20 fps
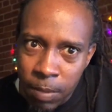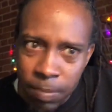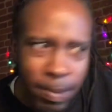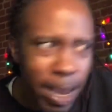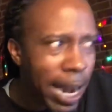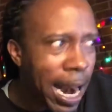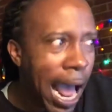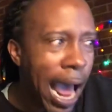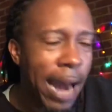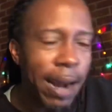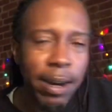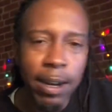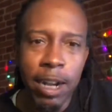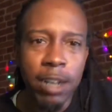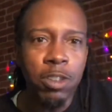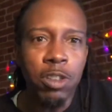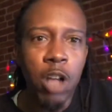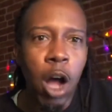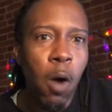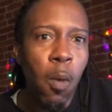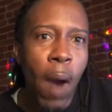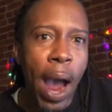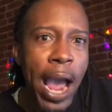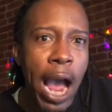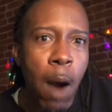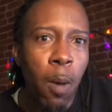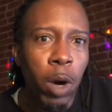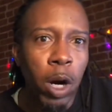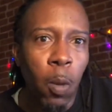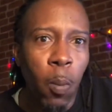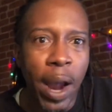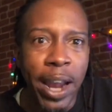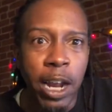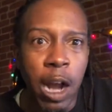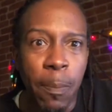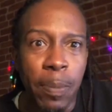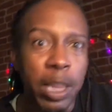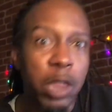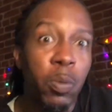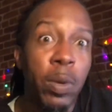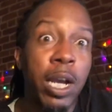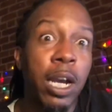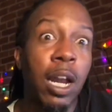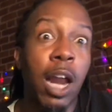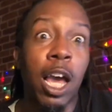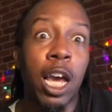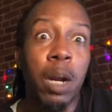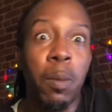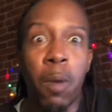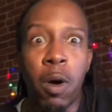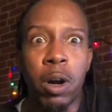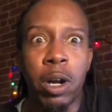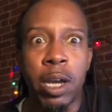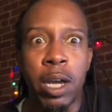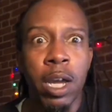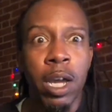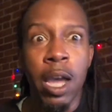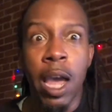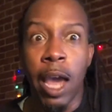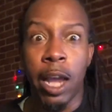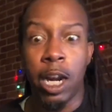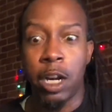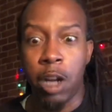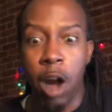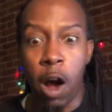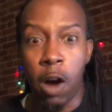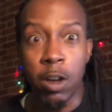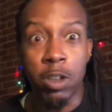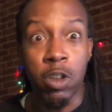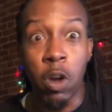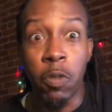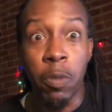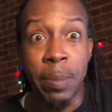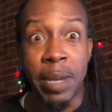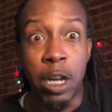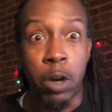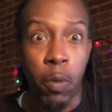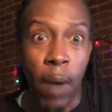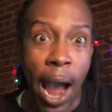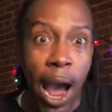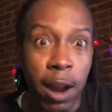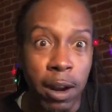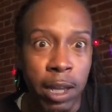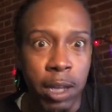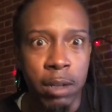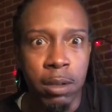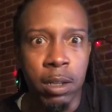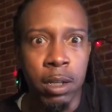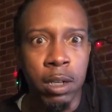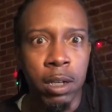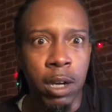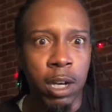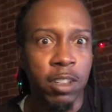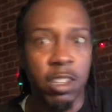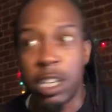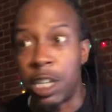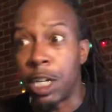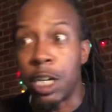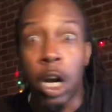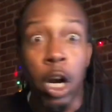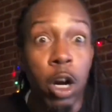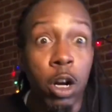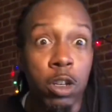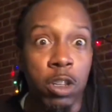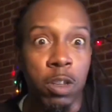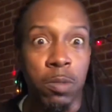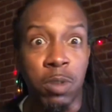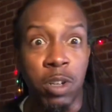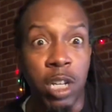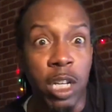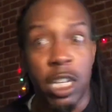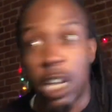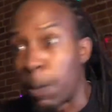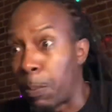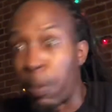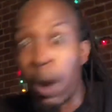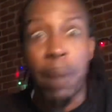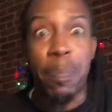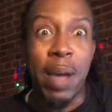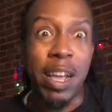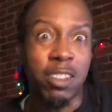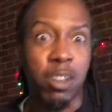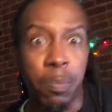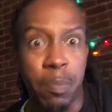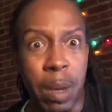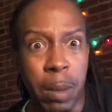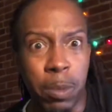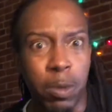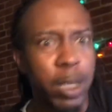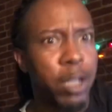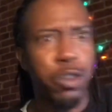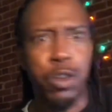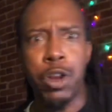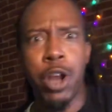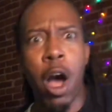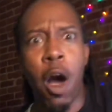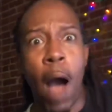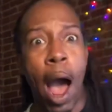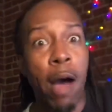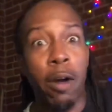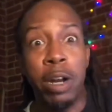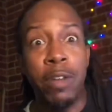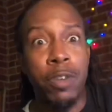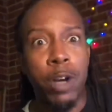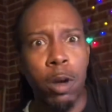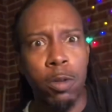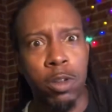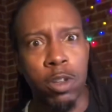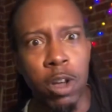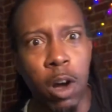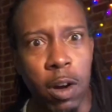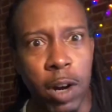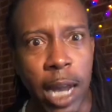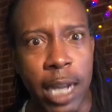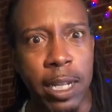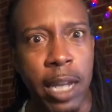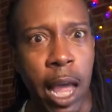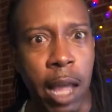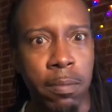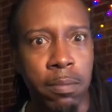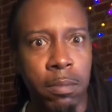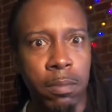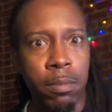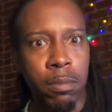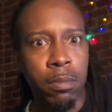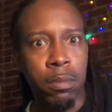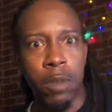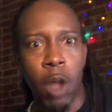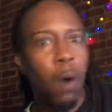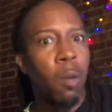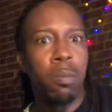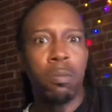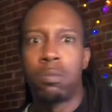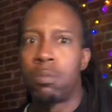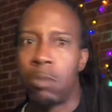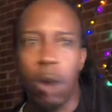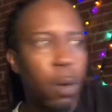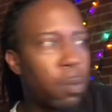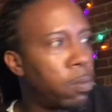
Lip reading: Man, there's no way I want to wake up at 3 o'clock in the morning and a dog is over me growling because it didn't heard some shit that brought back some memories. No, I don't even know this dog like that. Nope.